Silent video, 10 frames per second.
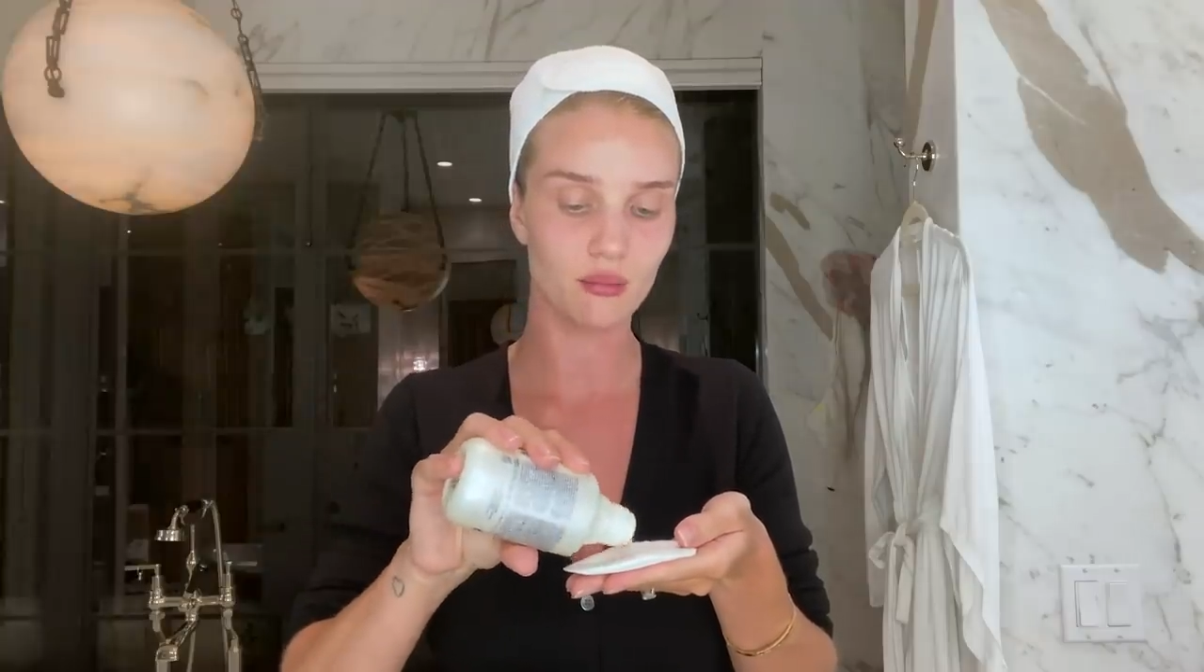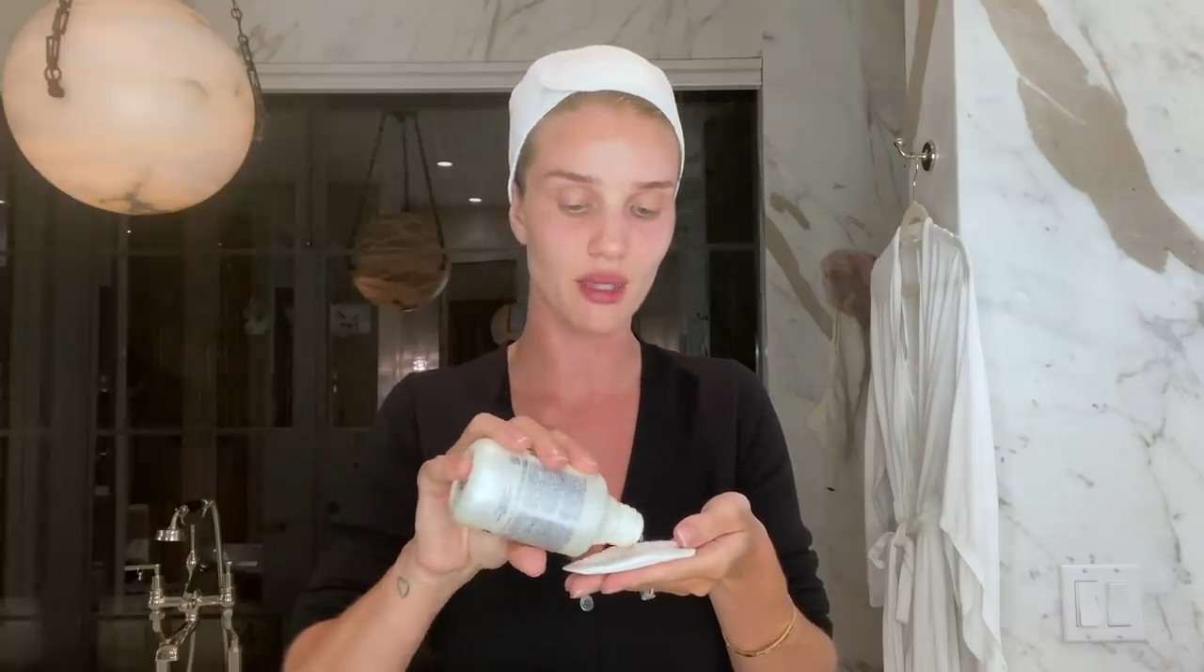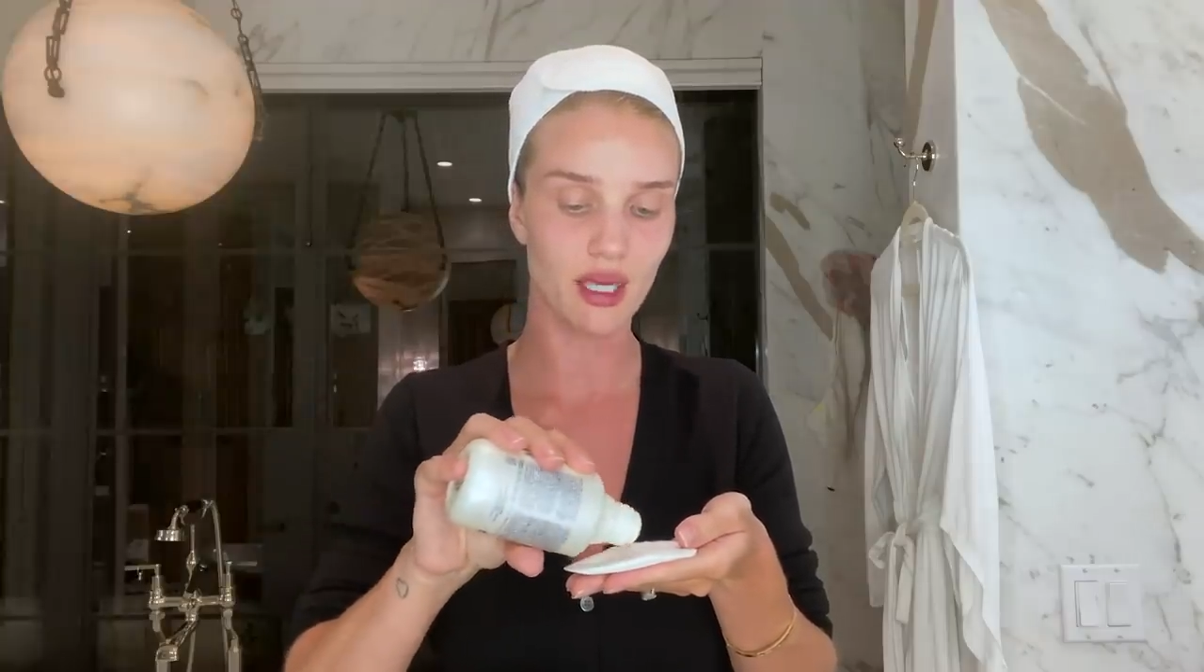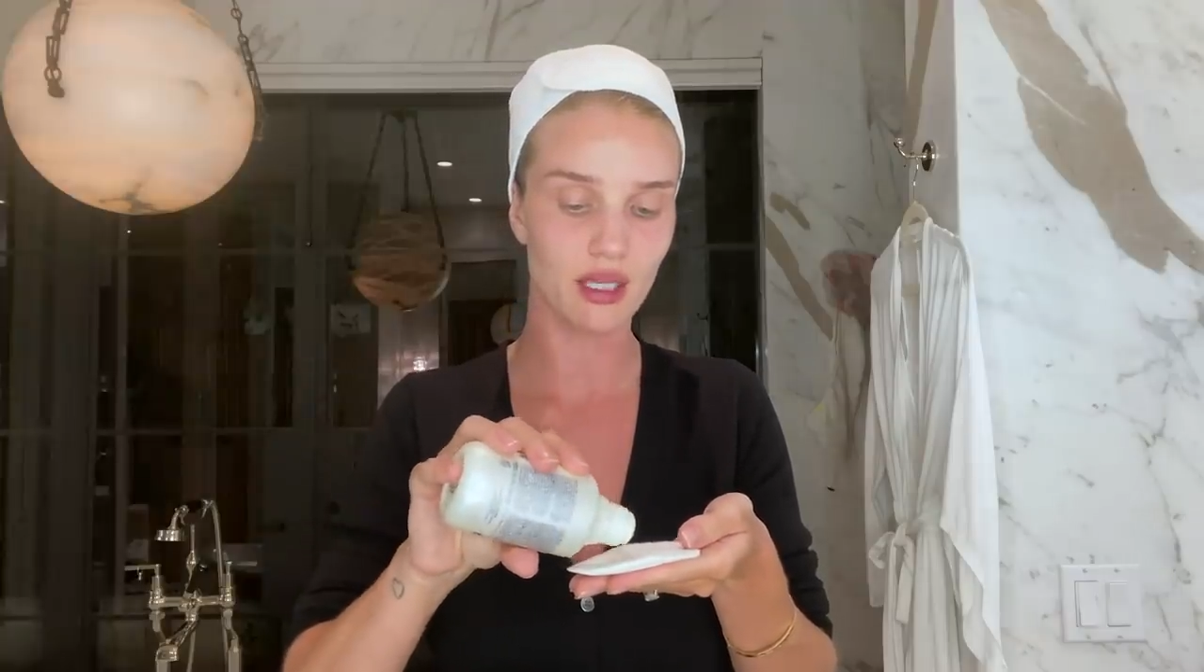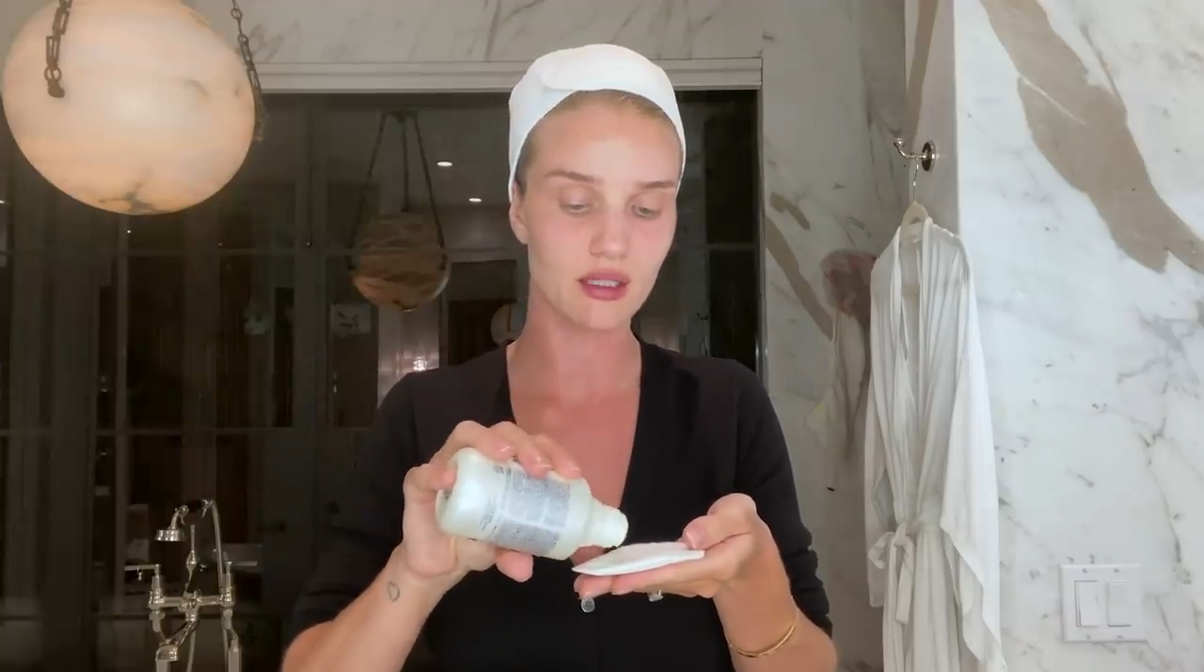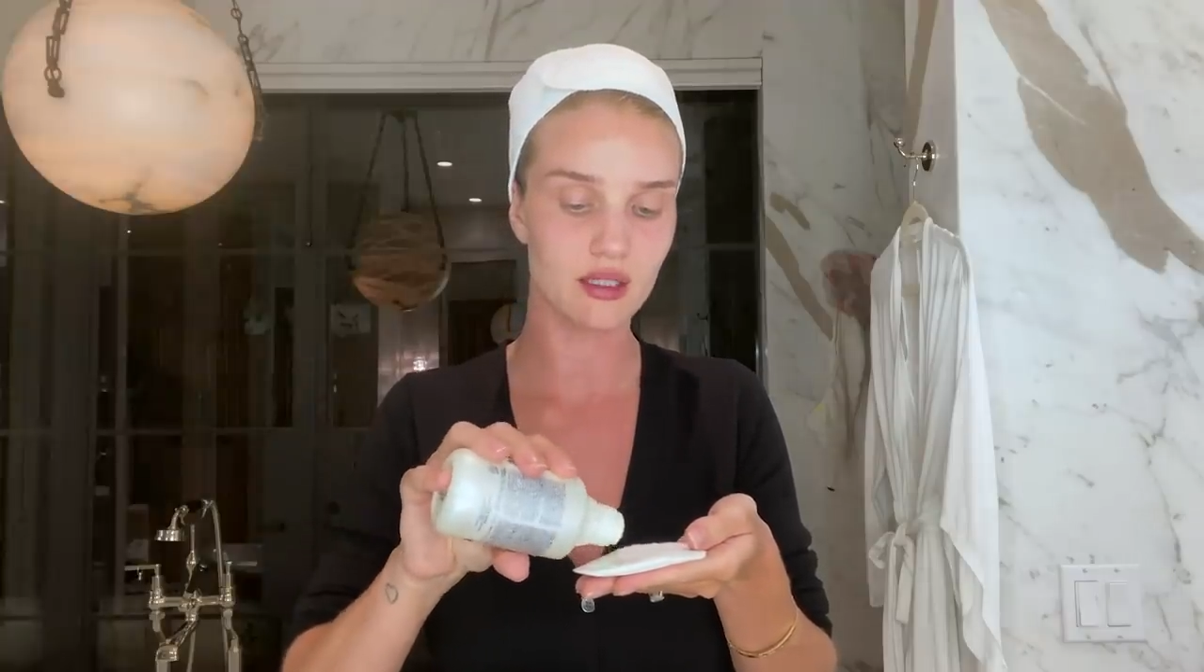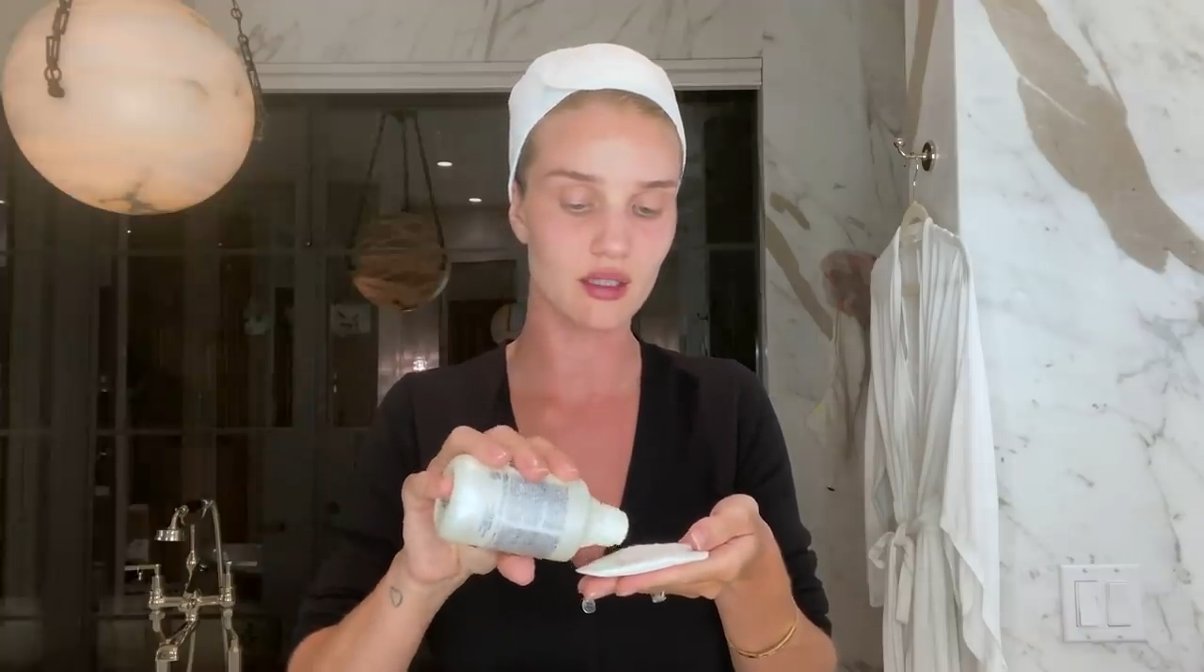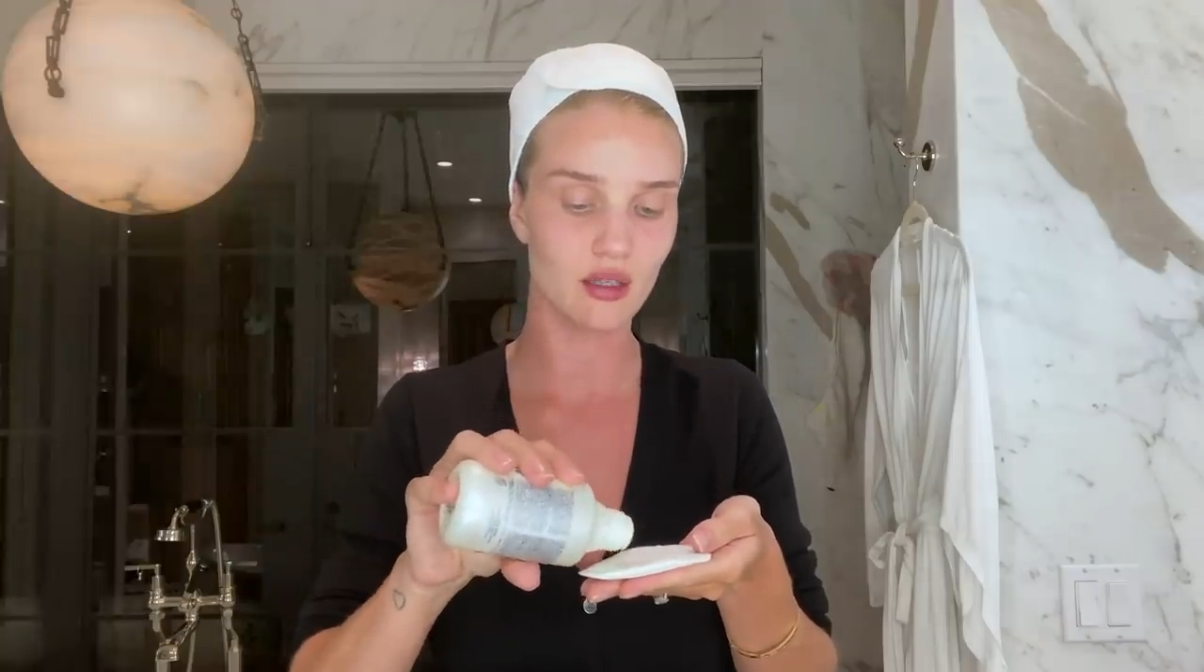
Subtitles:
bit